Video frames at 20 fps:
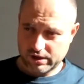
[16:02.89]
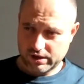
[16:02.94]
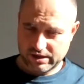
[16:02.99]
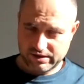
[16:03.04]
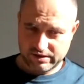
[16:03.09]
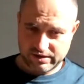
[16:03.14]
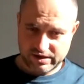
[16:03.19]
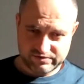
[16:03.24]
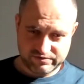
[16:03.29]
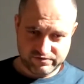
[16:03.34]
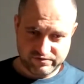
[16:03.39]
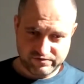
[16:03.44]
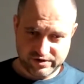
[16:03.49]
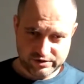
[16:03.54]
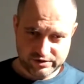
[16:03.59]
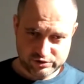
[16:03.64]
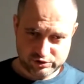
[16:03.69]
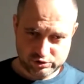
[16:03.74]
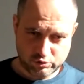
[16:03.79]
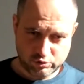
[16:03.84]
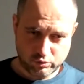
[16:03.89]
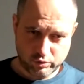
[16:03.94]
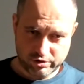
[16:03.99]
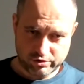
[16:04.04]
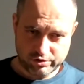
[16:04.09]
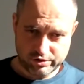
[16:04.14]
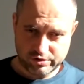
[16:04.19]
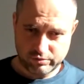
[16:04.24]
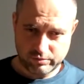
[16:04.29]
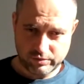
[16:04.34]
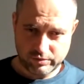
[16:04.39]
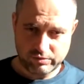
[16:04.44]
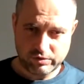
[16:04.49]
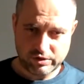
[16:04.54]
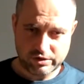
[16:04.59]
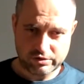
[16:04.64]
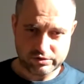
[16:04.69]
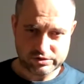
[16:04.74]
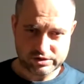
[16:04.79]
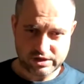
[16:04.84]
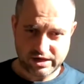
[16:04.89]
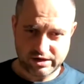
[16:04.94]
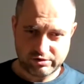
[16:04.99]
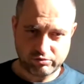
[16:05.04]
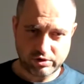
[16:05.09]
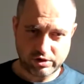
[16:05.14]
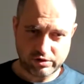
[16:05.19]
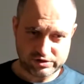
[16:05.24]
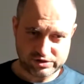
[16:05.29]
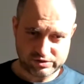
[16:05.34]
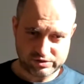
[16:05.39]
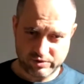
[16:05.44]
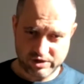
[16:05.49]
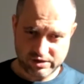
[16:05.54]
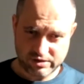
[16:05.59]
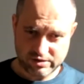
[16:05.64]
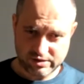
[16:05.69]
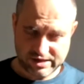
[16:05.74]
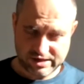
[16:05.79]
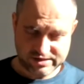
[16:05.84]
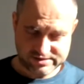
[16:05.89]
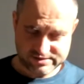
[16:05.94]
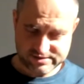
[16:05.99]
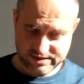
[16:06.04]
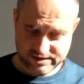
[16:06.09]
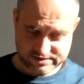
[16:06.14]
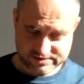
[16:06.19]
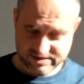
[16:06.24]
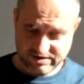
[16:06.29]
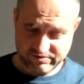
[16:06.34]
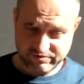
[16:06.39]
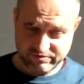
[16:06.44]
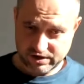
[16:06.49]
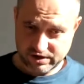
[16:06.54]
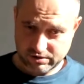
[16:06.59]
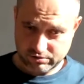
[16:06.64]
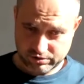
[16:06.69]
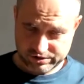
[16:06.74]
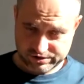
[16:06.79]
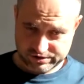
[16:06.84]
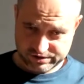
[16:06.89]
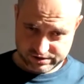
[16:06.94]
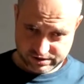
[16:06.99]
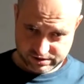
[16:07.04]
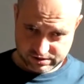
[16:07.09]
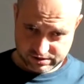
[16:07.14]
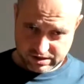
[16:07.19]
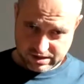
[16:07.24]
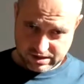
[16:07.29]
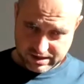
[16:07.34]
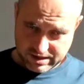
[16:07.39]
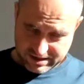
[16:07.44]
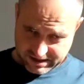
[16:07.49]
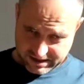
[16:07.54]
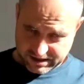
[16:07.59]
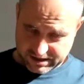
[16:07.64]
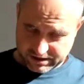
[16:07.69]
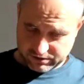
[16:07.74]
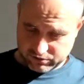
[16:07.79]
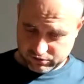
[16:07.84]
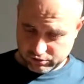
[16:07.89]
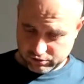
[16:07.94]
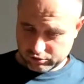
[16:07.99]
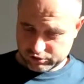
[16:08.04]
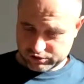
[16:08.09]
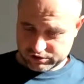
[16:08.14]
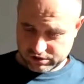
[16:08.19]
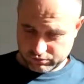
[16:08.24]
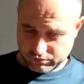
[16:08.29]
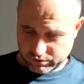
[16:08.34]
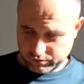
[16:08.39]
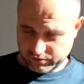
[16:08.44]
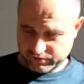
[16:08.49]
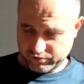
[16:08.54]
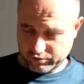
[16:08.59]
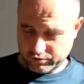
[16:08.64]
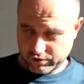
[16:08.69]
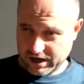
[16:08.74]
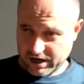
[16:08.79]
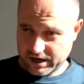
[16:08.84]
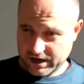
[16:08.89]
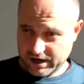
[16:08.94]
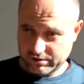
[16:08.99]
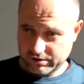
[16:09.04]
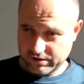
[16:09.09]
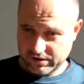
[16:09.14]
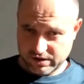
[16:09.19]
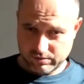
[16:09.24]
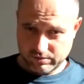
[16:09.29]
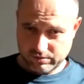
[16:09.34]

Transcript: And that feels so weird to me, because I'd rather spend like 6-7 hours getting to know someone before I hire them.